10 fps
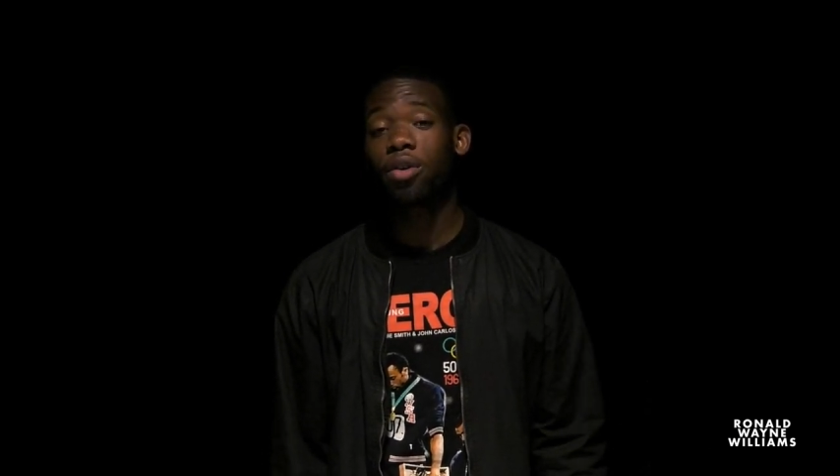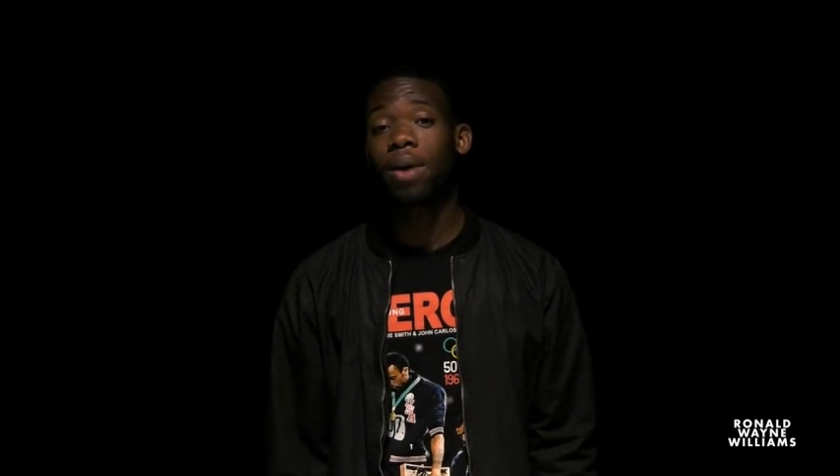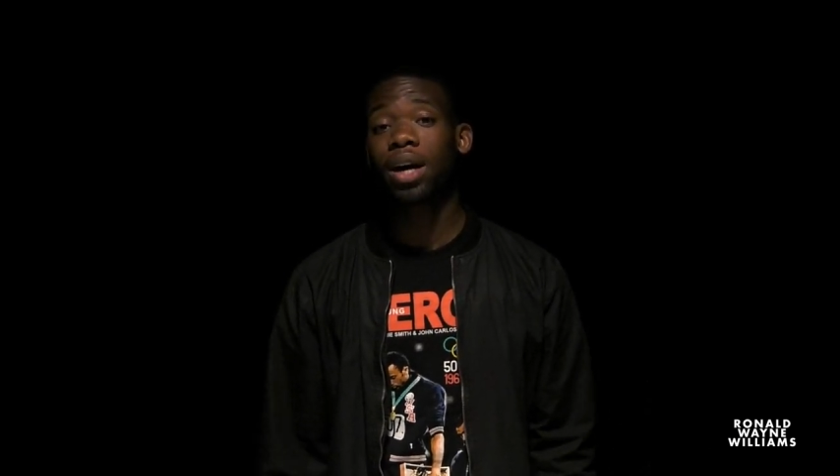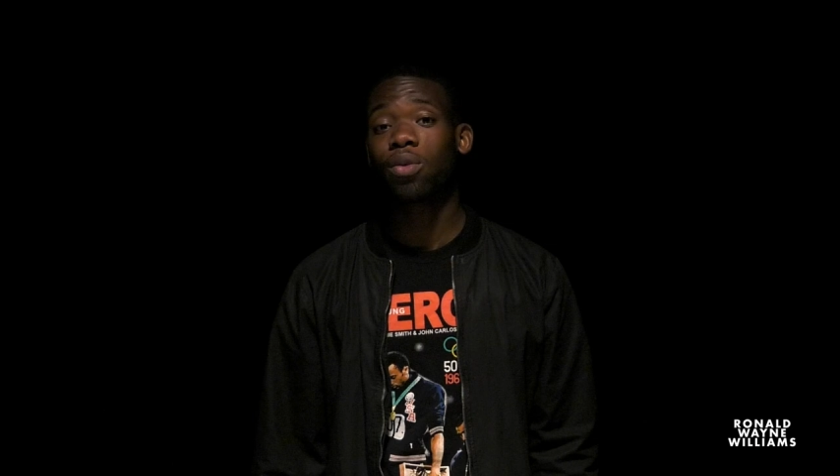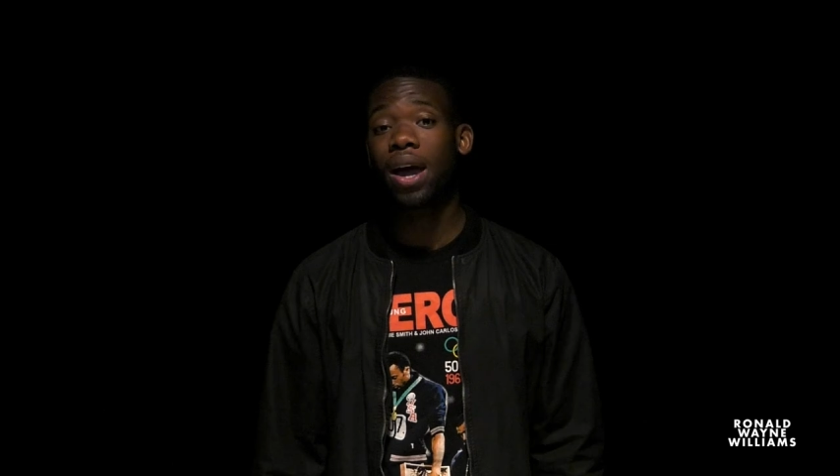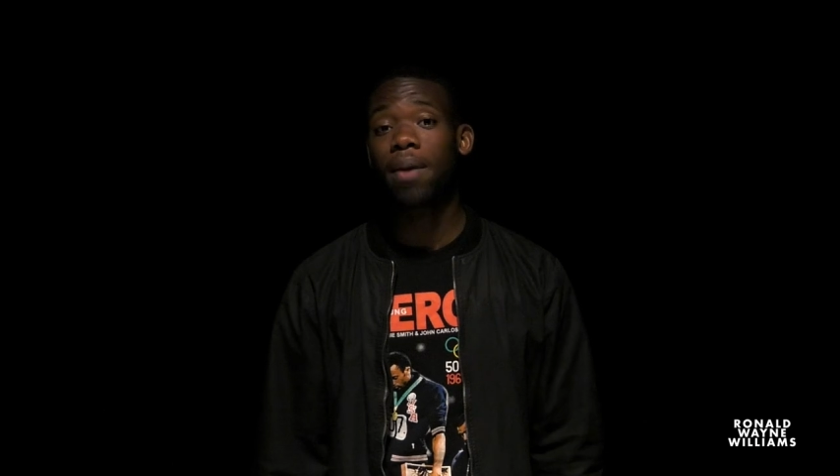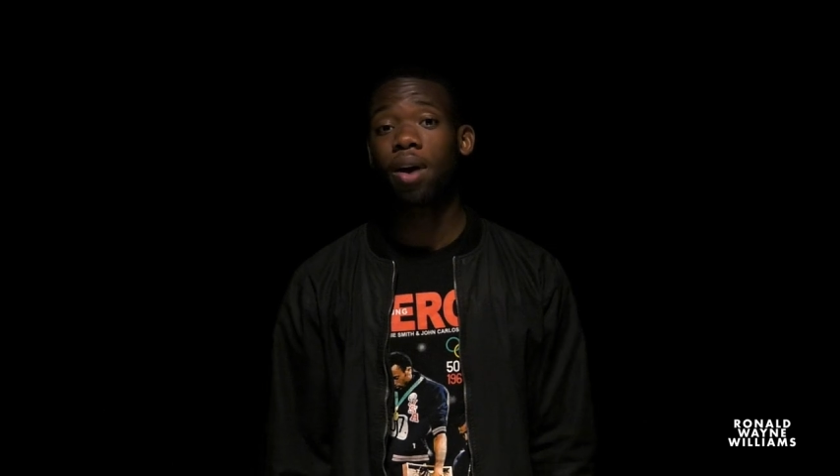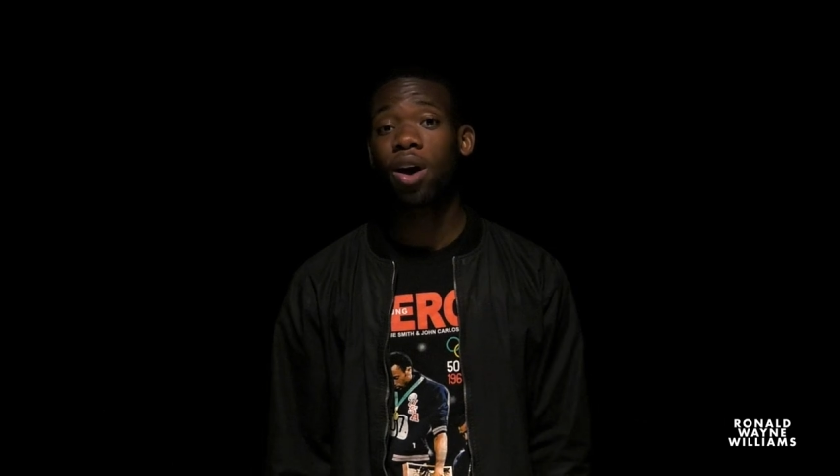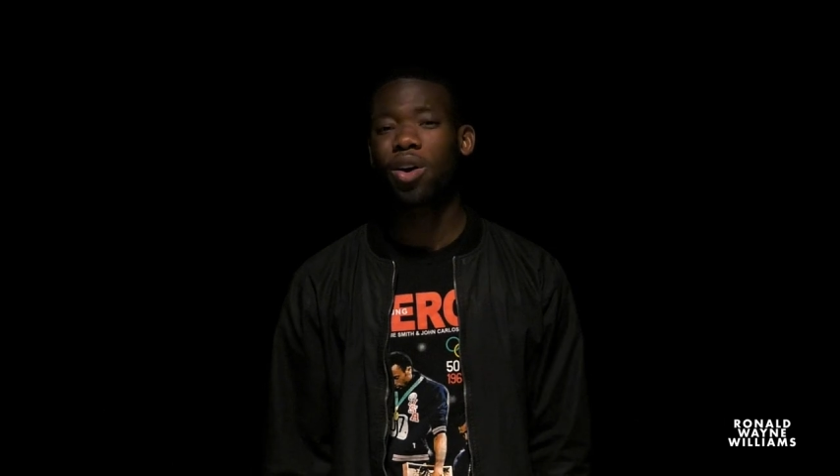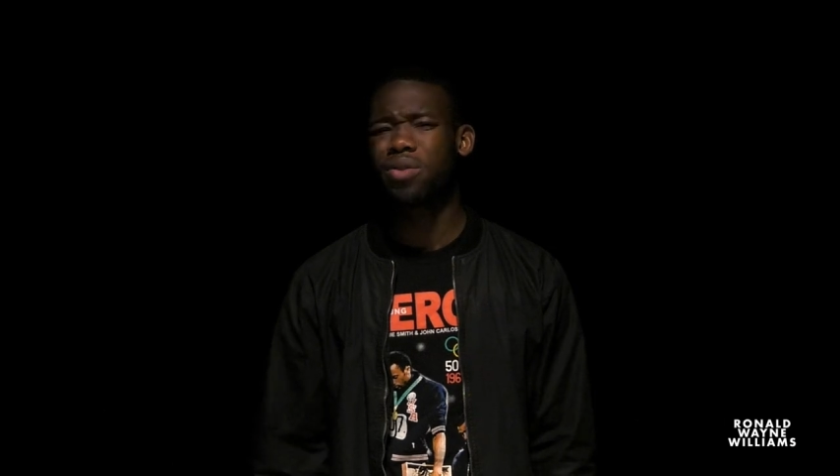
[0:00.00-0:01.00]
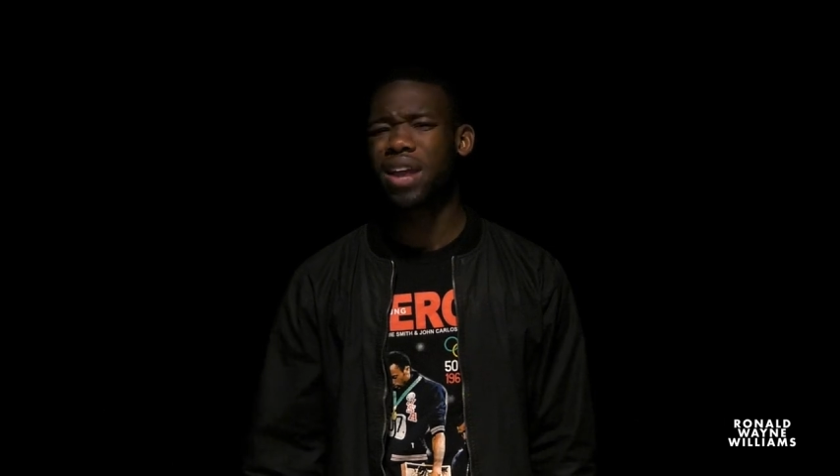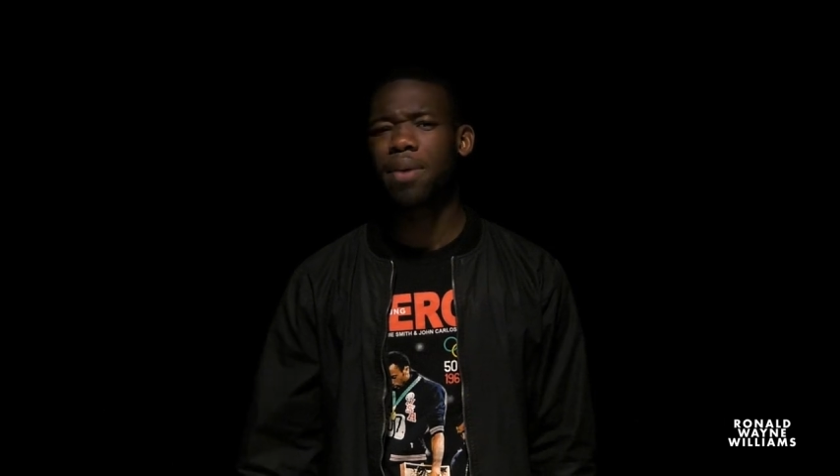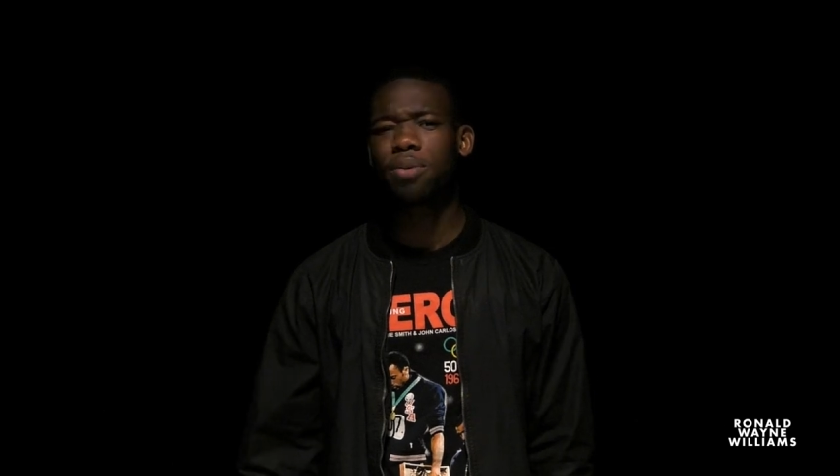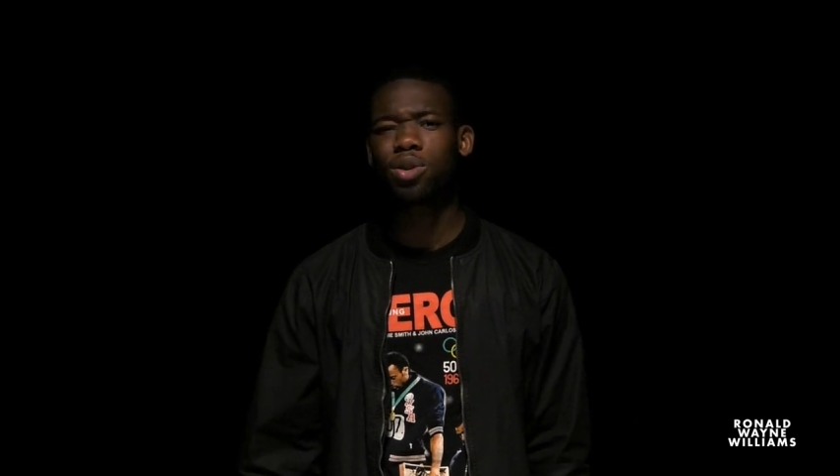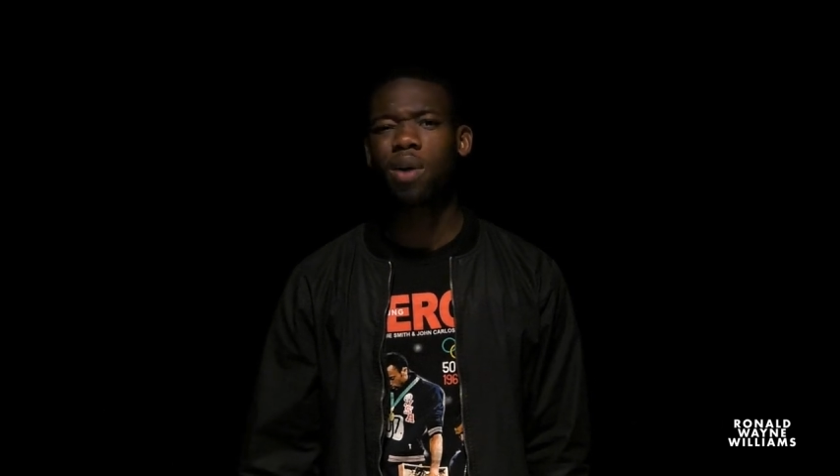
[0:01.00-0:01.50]
my grandma, her
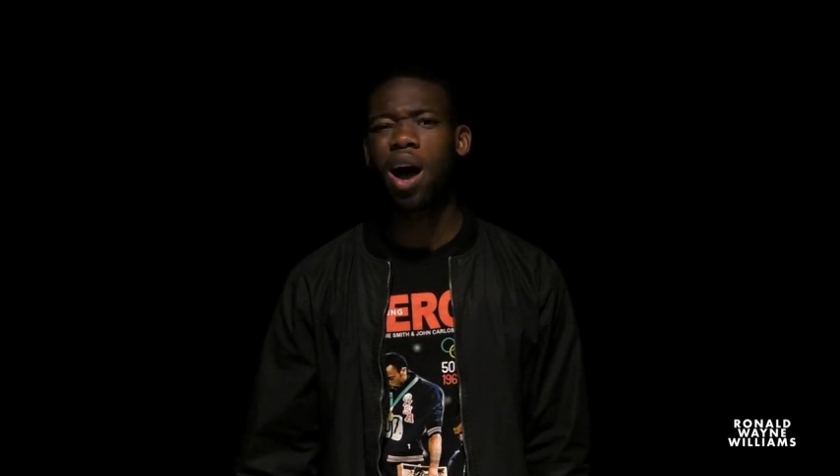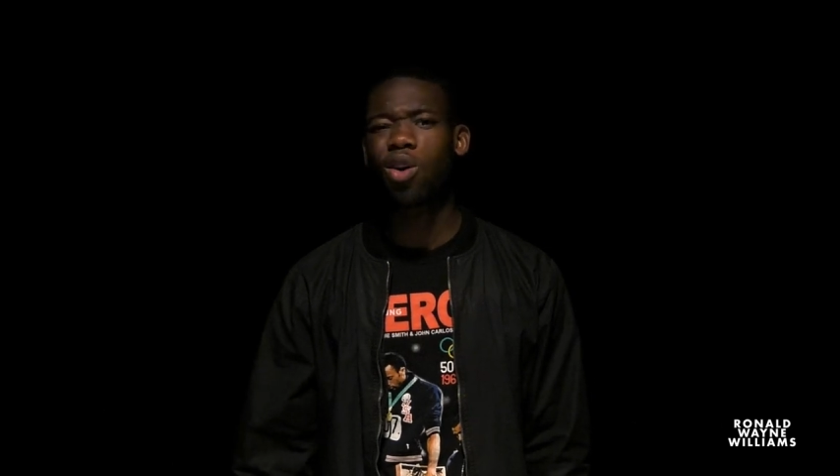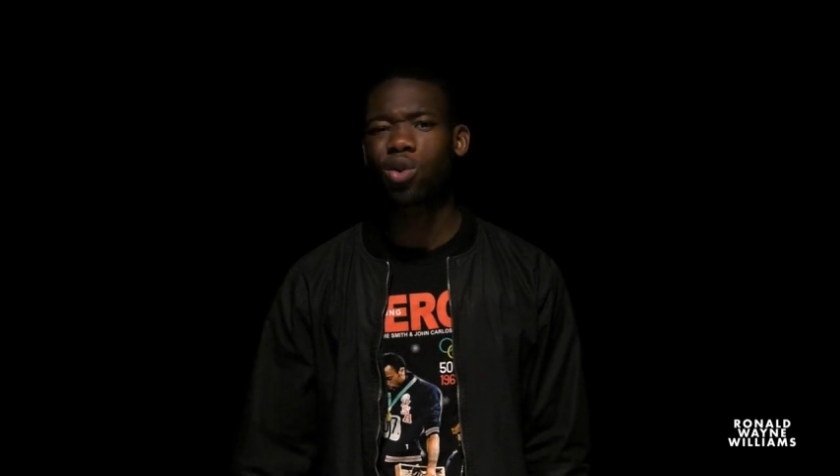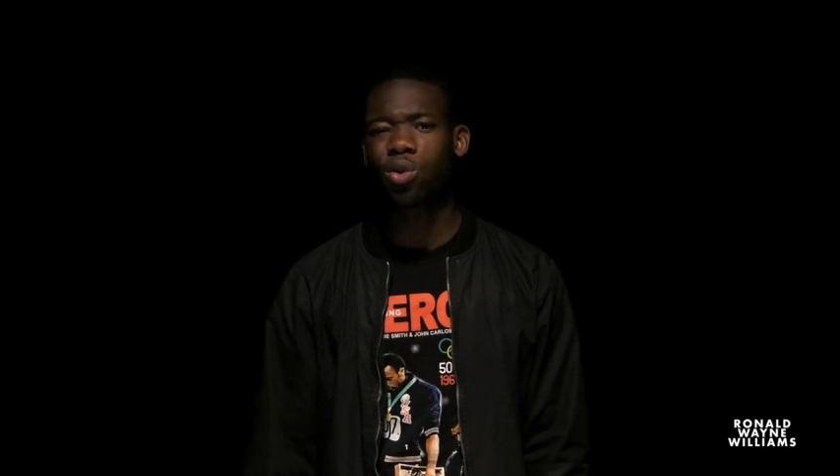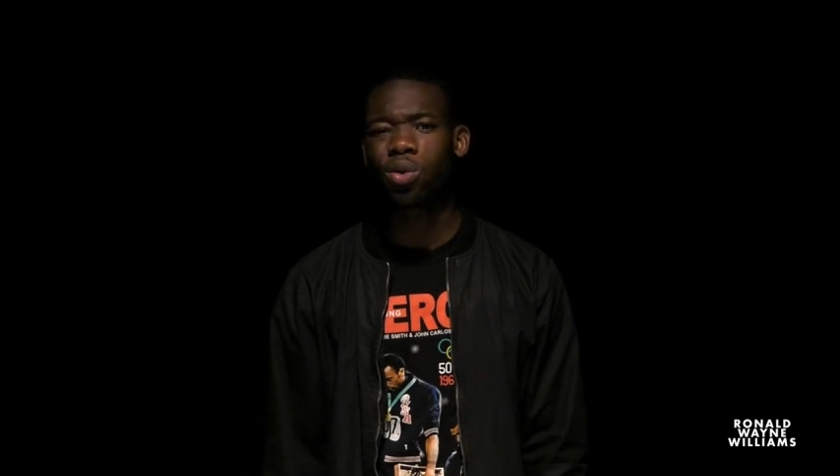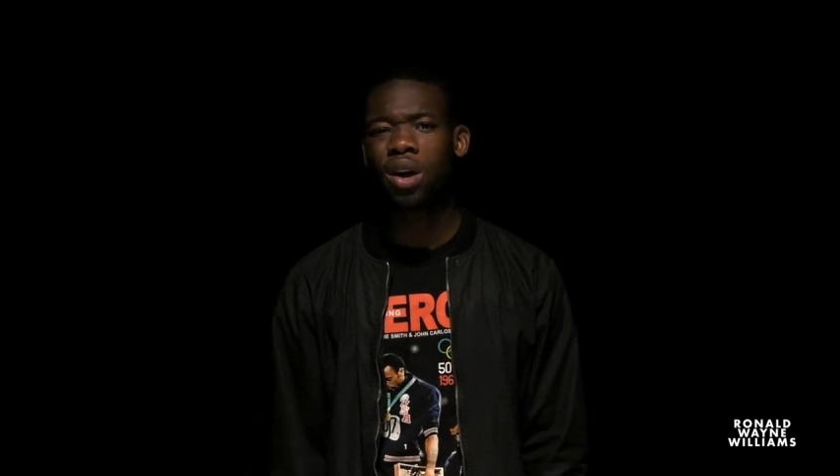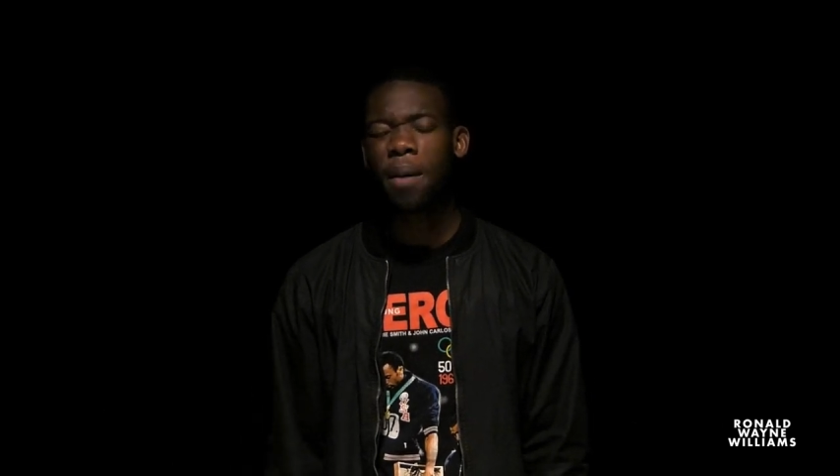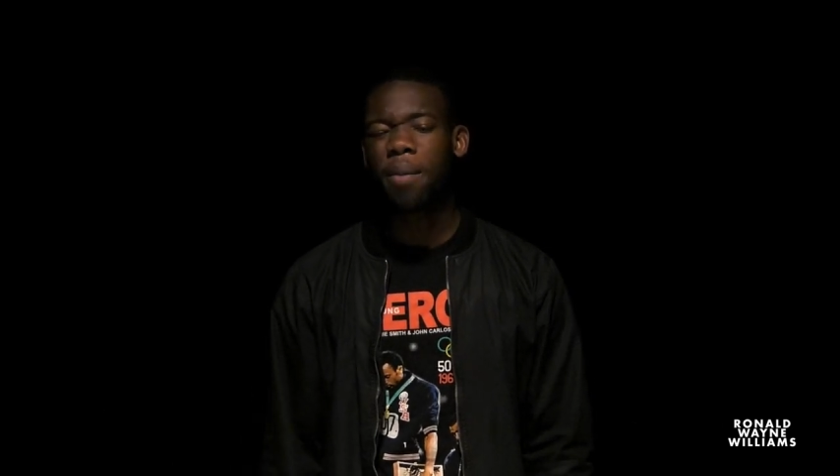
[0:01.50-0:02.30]
neighbors, my uncle.